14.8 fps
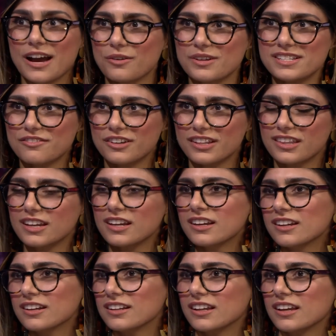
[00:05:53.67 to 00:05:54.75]
how is
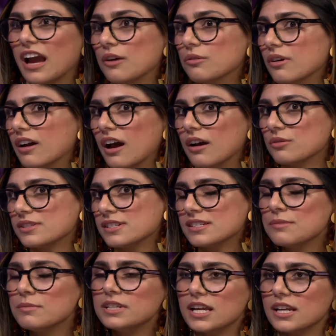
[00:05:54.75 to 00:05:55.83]
everything? I was
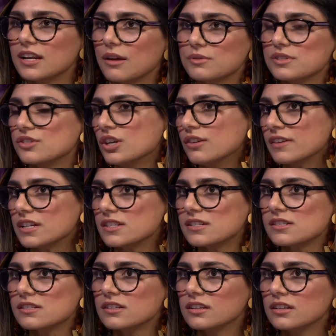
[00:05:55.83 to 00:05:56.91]
intimidated. I was
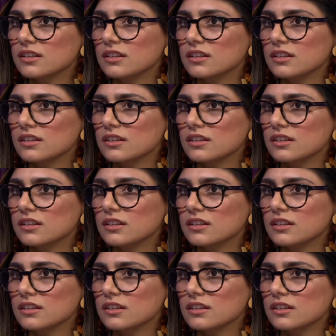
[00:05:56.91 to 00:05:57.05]
nervous.